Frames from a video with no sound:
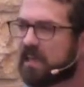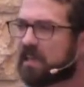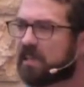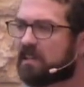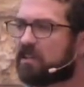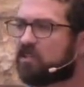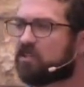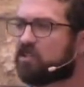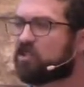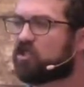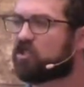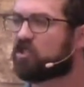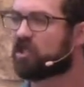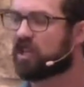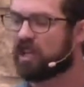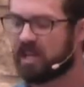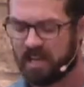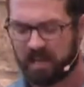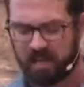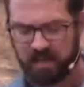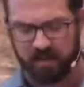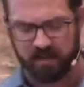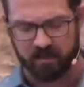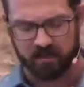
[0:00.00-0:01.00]

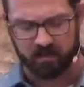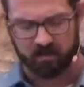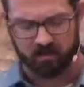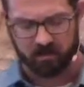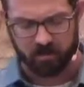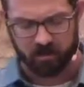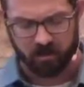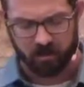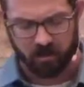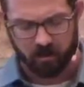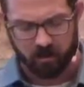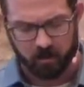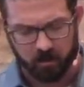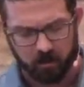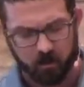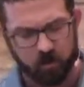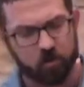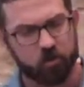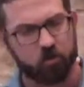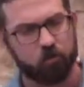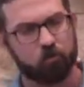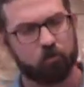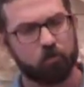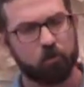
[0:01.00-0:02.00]
exchanged the
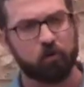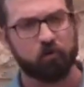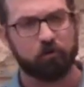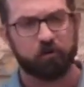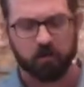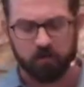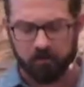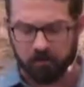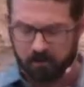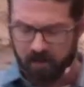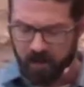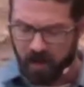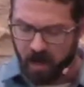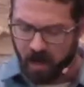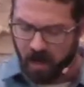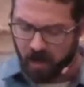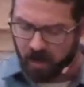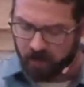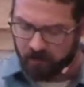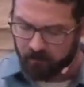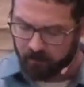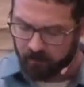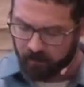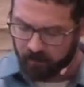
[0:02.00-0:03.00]
truth of
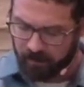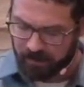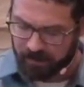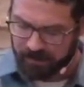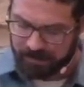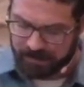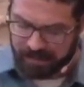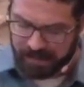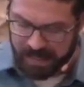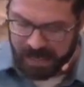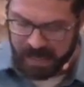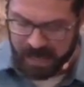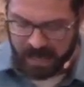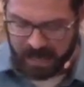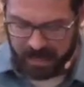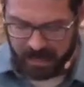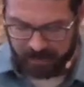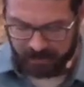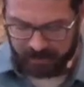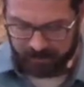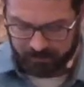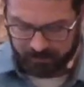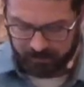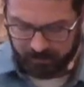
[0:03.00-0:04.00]
God for a
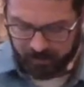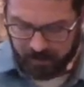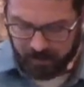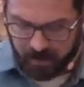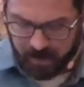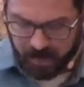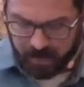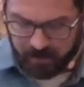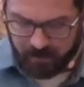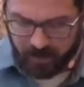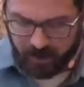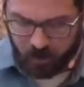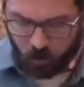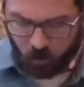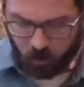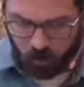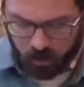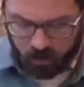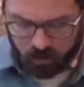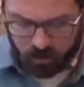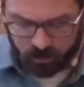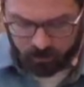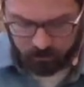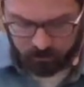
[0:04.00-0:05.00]
lie, and they
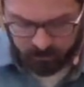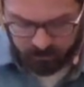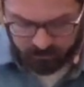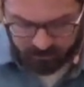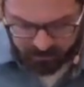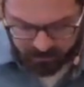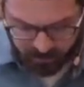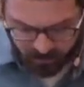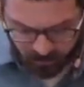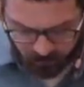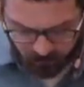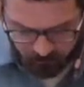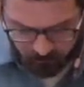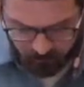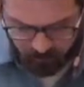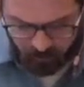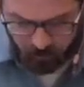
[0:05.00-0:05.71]
worshiped and served the